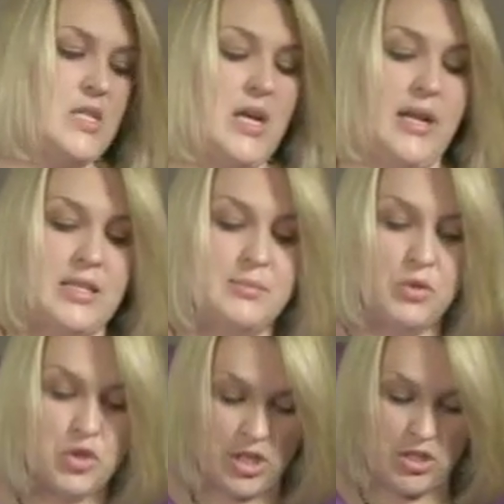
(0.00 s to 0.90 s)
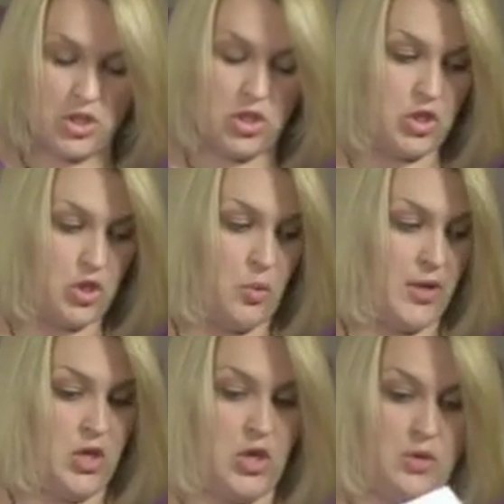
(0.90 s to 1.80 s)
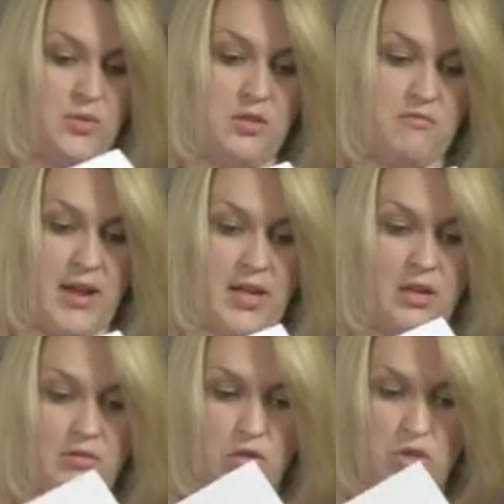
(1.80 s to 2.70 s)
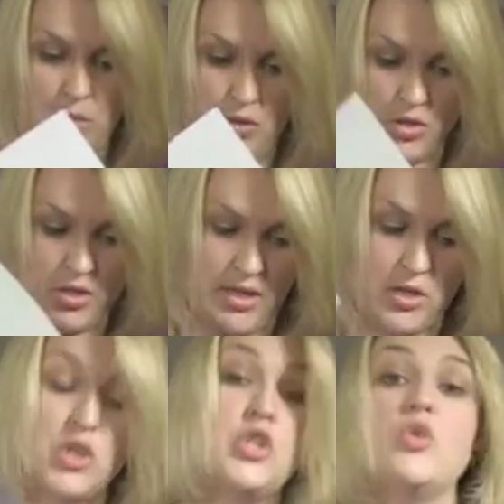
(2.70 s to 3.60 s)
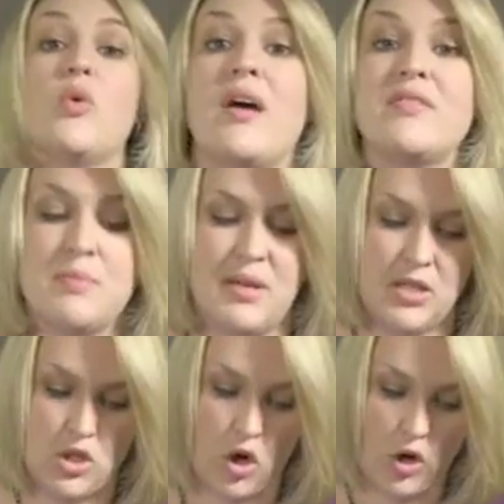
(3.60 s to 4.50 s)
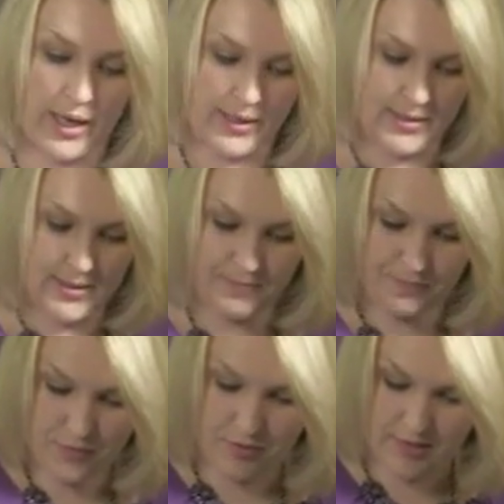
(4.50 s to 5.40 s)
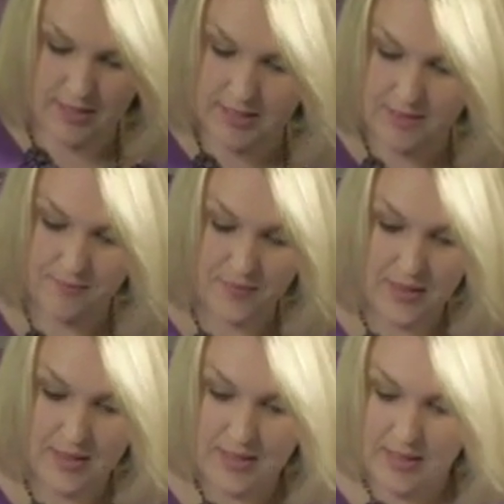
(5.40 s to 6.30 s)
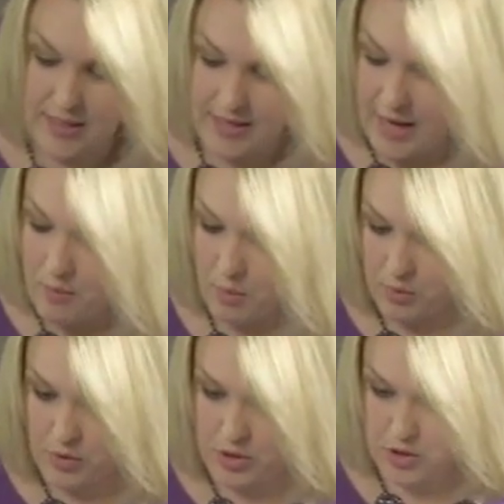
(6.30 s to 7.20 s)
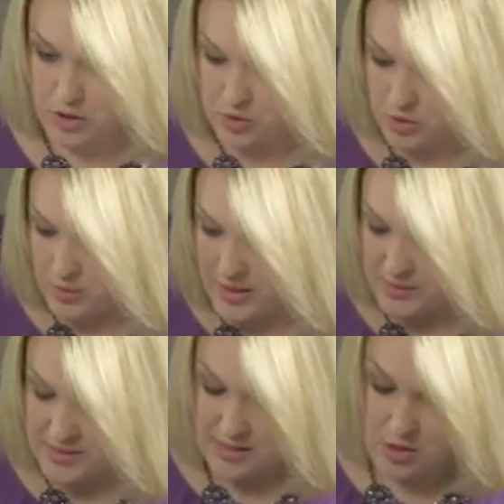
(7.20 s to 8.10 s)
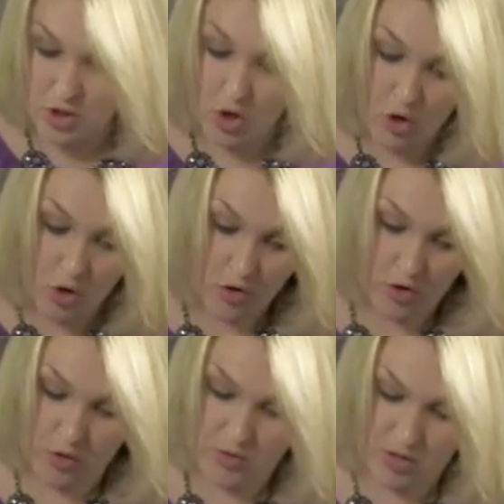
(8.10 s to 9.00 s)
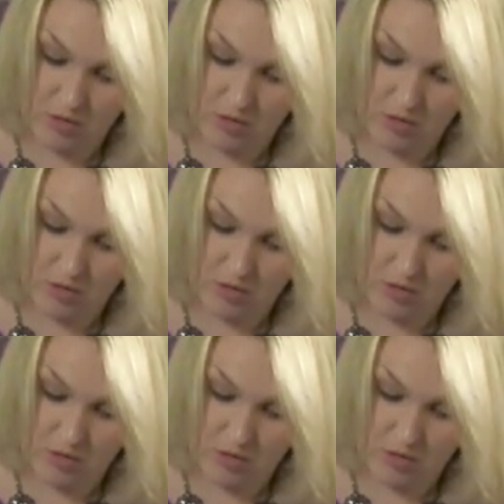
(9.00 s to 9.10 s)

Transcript: And it's much easier to do when you use the regular Ultimate underneath because you don't have as many score lines. Alright? Now what we're going to do, so with our scissors or using a